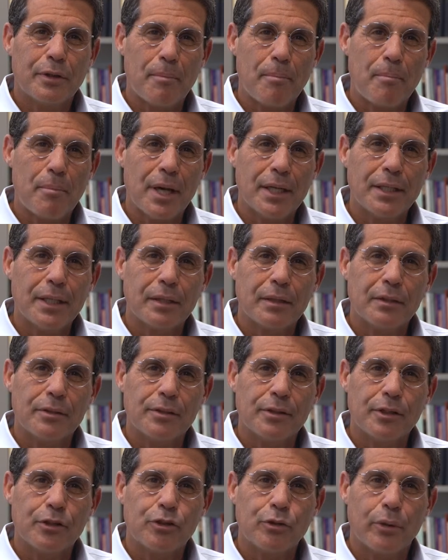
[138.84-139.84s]
medical
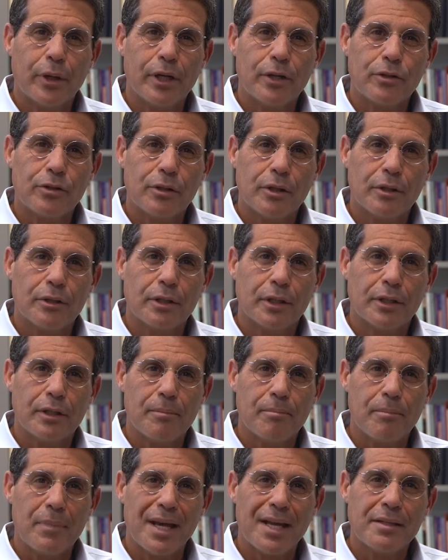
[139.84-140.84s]
situation that
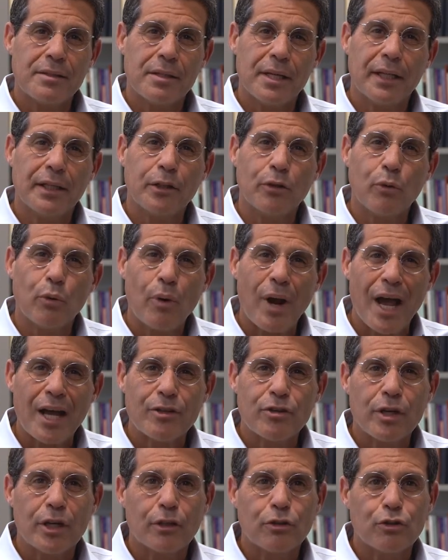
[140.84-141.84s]
demands a
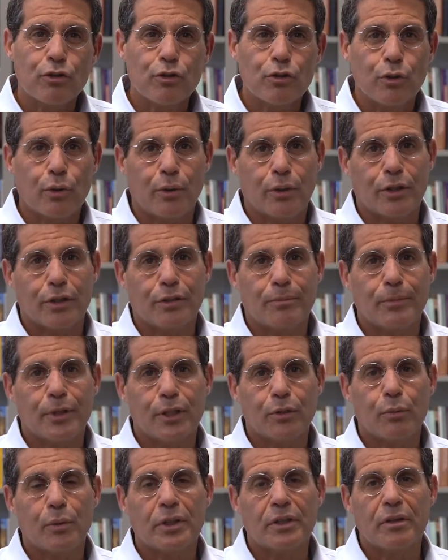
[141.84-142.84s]
tragic choice
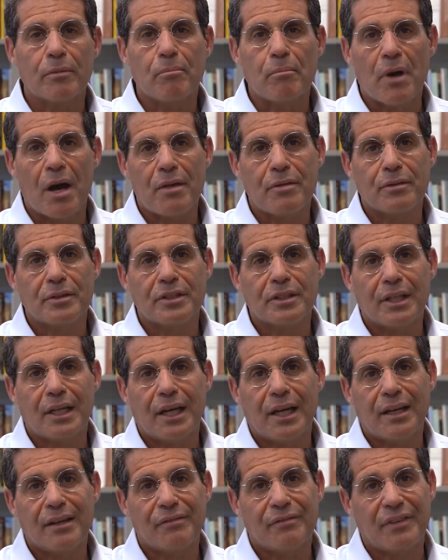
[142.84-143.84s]
between the mother's
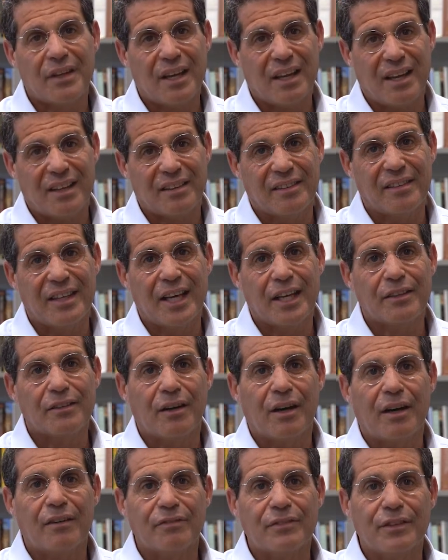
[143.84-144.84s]
life and that
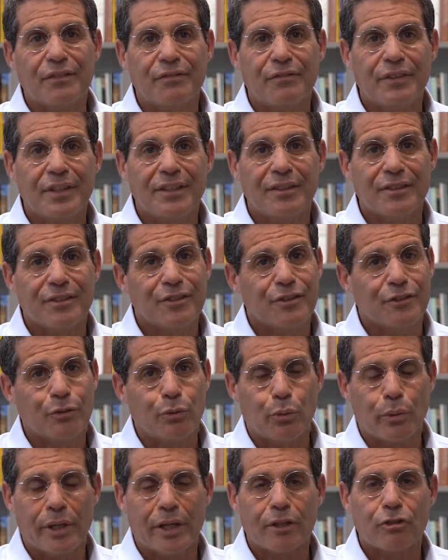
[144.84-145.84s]
of the fetus
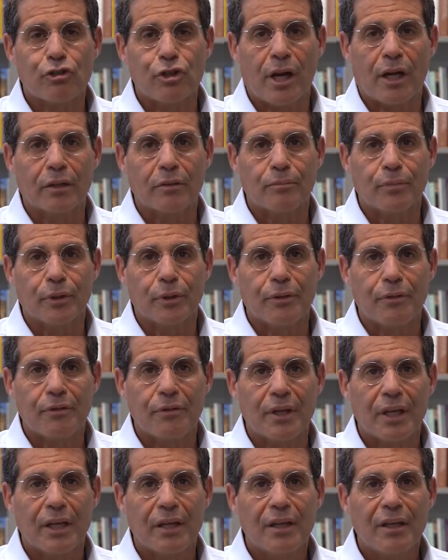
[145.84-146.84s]
during childbirth.
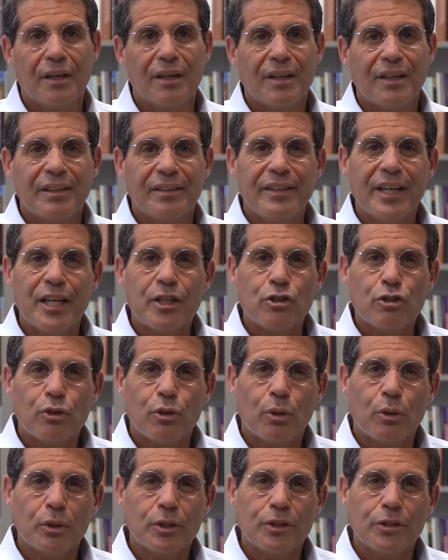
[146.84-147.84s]
That
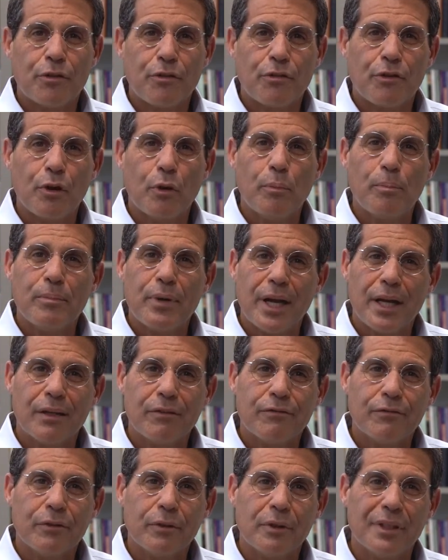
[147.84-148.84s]
choice, though
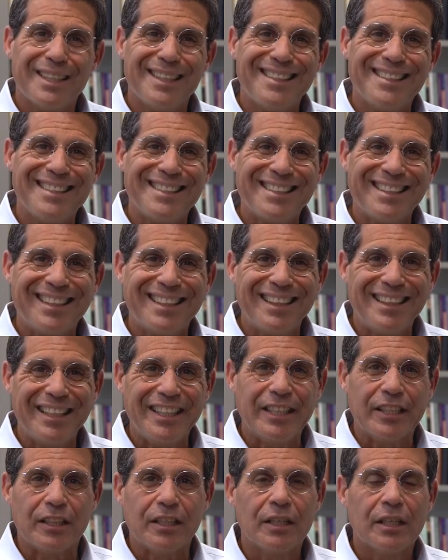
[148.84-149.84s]
painful, is
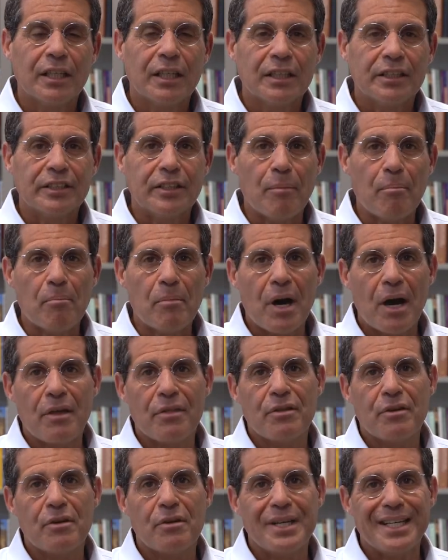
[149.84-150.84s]
clear. The
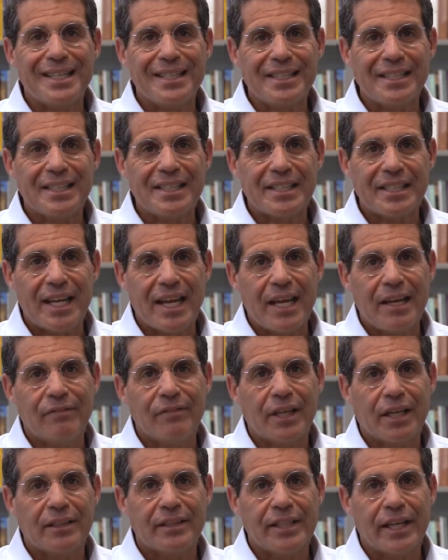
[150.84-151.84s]
mother is saved
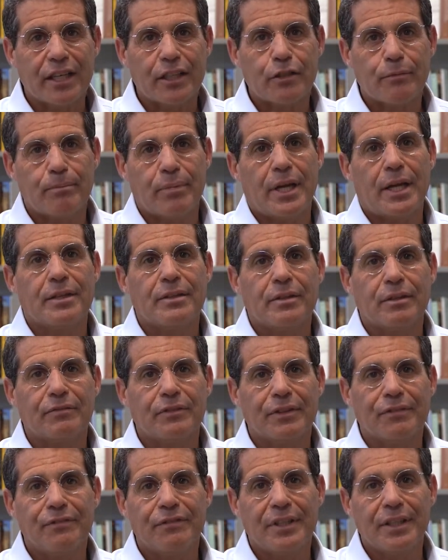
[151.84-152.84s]
at the expense of
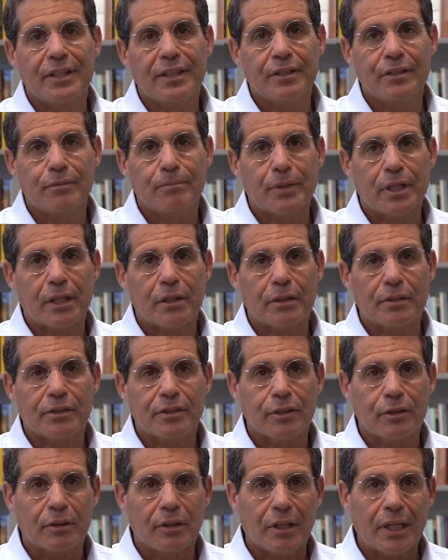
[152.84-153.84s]
the fetus because
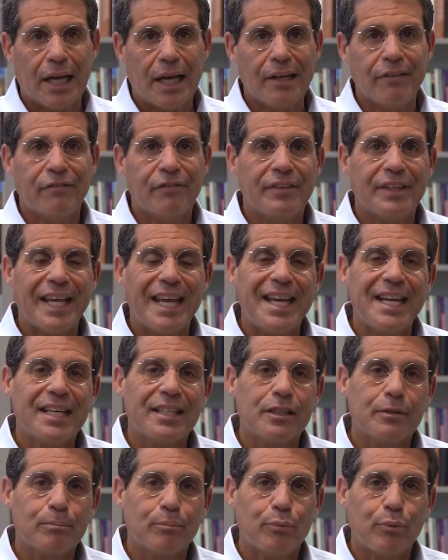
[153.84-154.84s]
her life
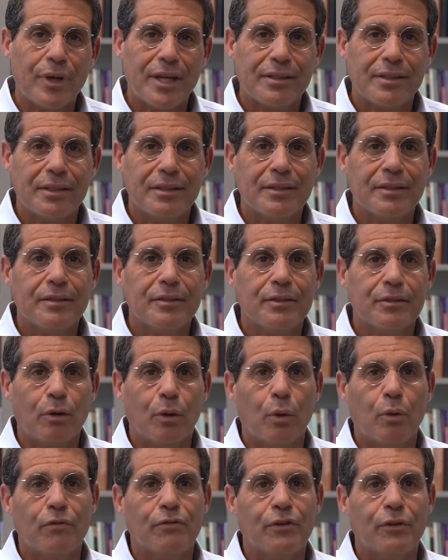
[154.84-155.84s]
takes precedence
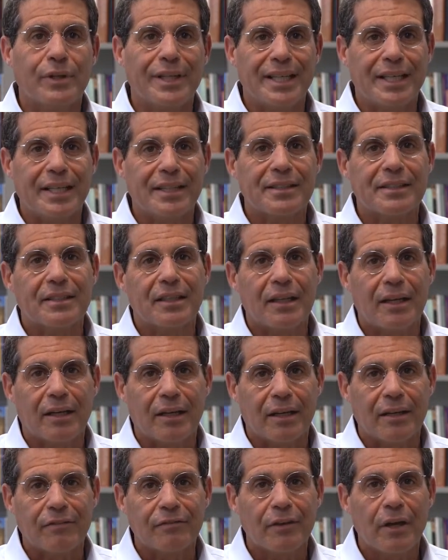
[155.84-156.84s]
over its
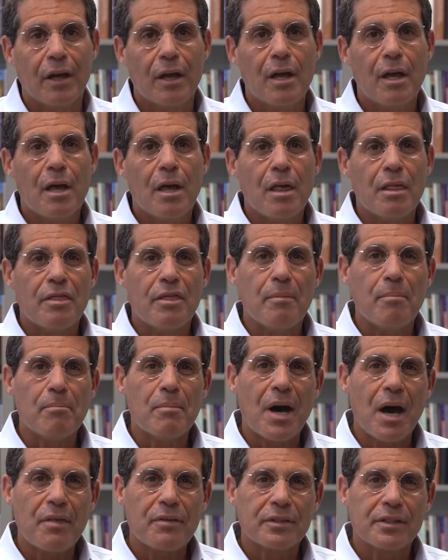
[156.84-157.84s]
life. The
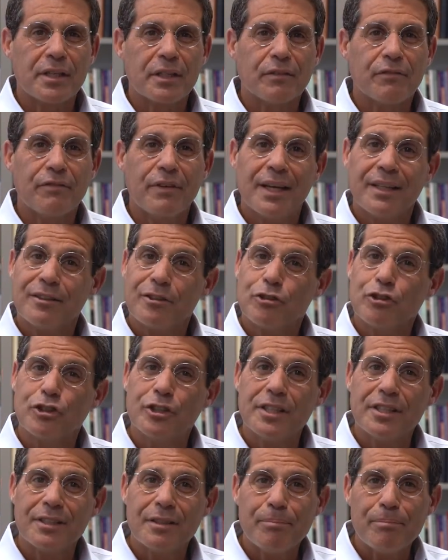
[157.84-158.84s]
mother's advantage
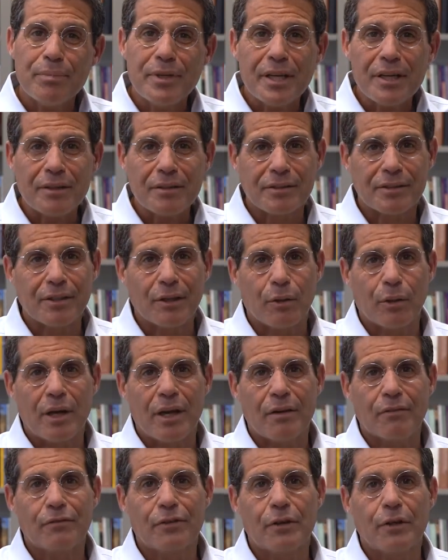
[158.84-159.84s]
disappears,
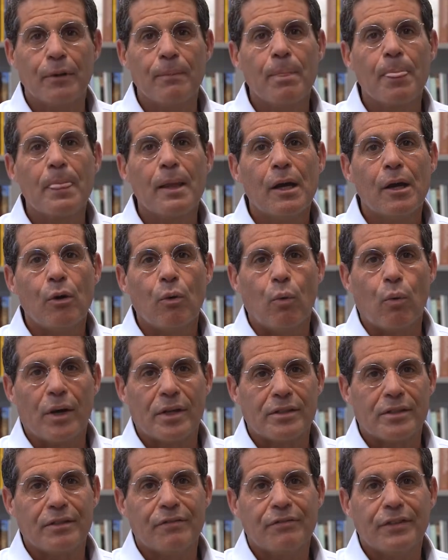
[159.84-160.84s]
however,
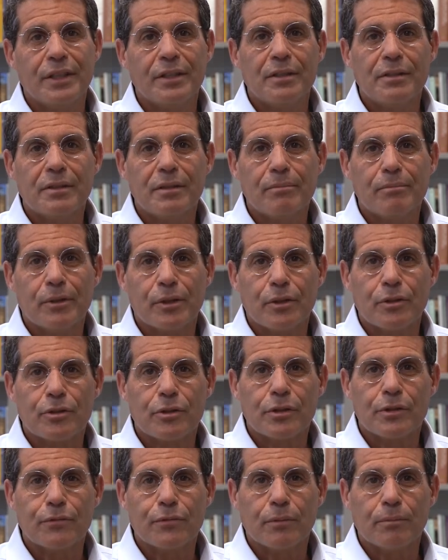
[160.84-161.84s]
once the fetus
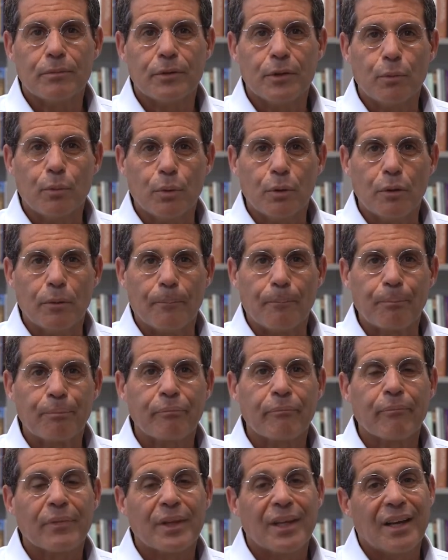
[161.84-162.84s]
emerges from the womb.
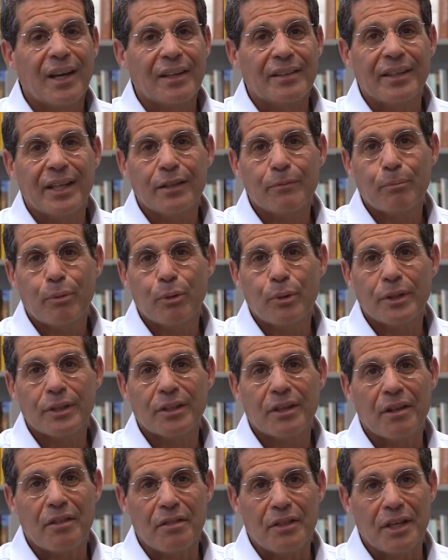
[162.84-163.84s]
At that
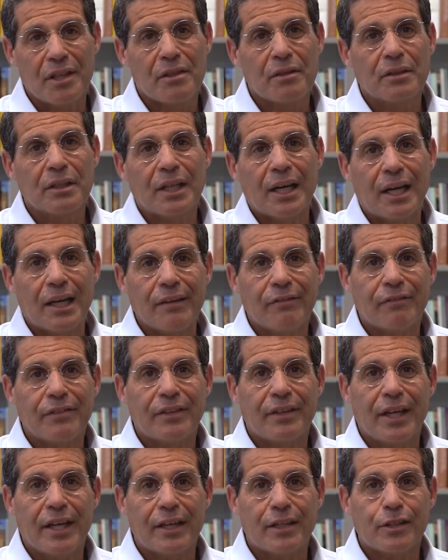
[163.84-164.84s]
point, neither life
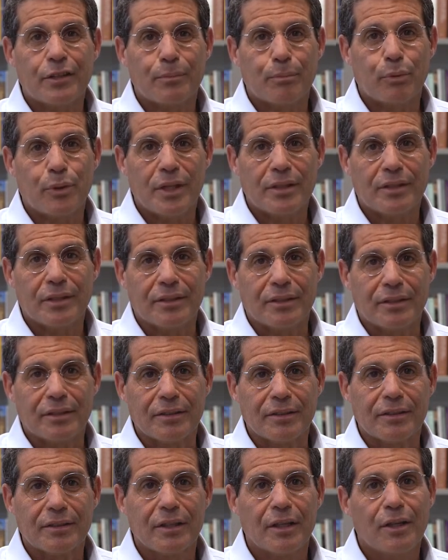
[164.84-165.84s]
takes
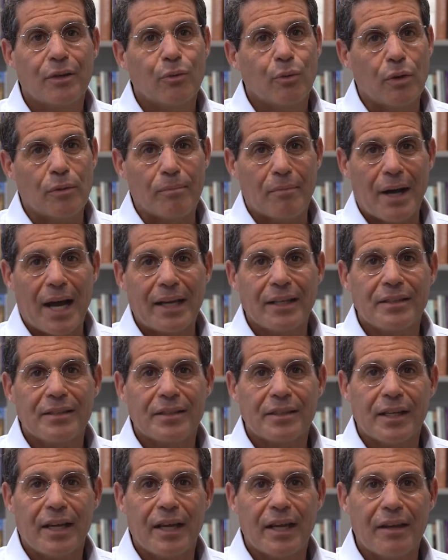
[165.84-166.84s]
precedence. We might
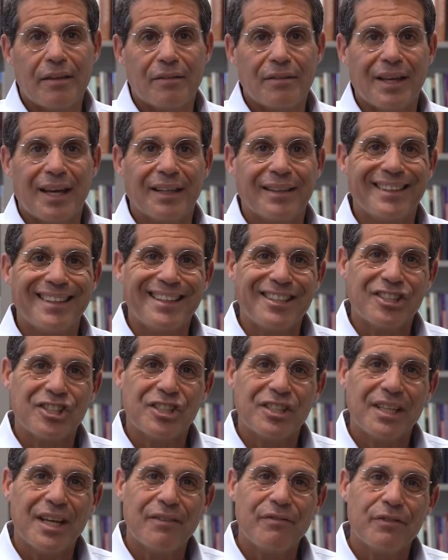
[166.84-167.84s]
say that each
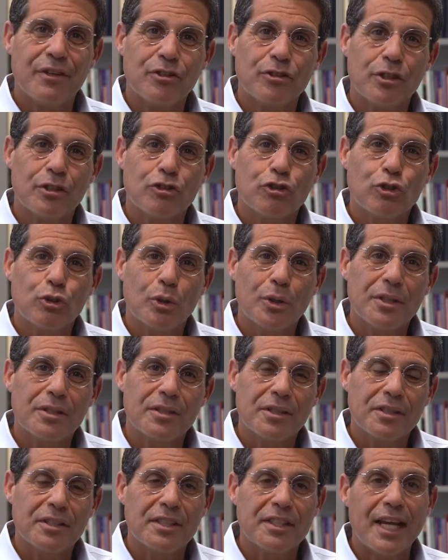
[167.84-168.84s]
nefesh enjoys
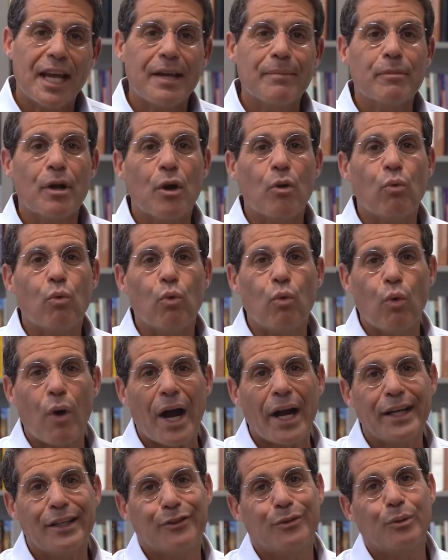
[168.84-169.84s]
the same
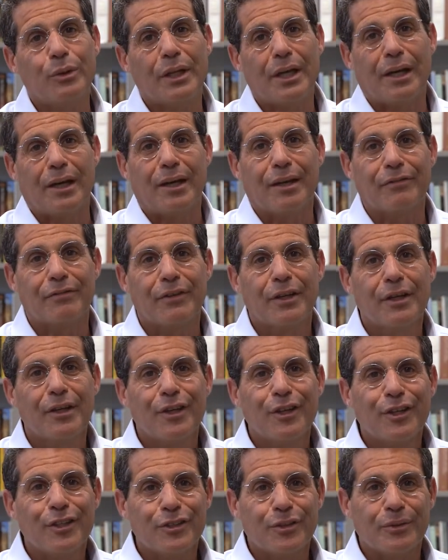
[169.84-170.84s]
right to life,
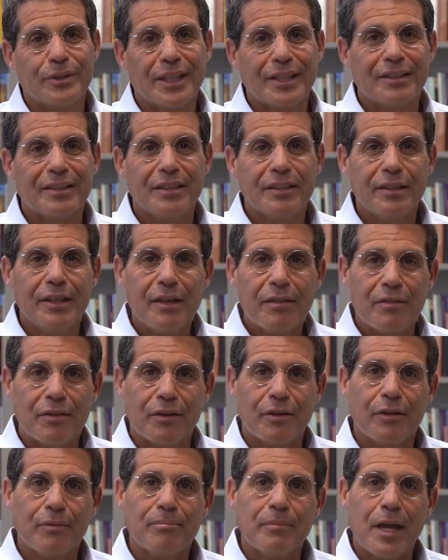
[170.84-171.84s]
so that
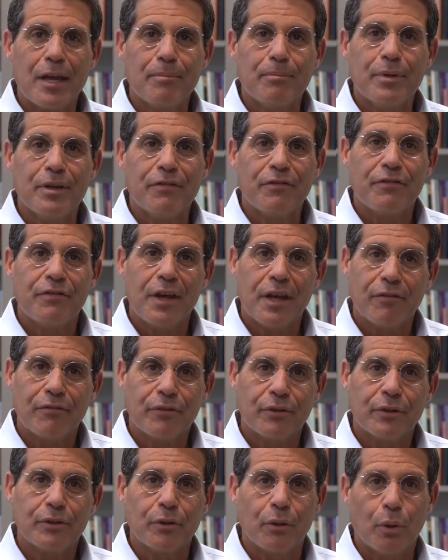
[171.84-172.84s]
neither may be
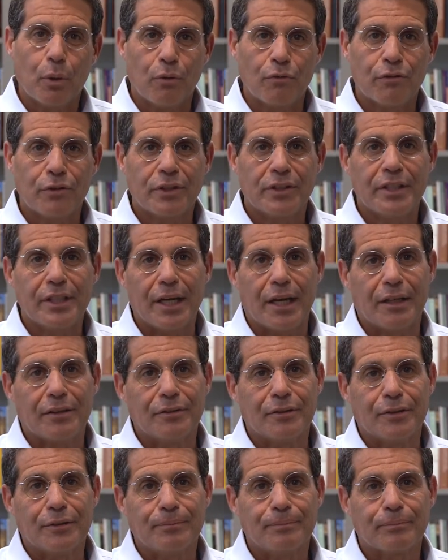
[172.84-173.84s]
favored over the
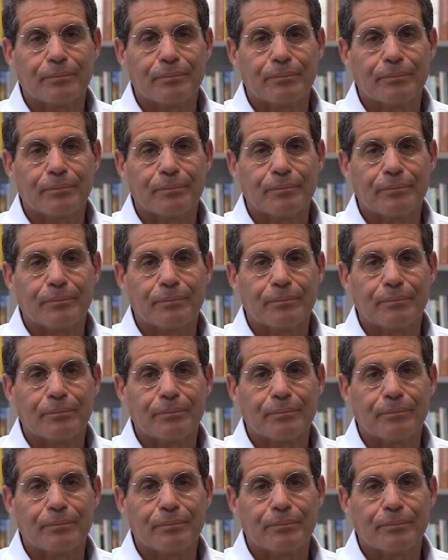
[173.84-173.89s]
other.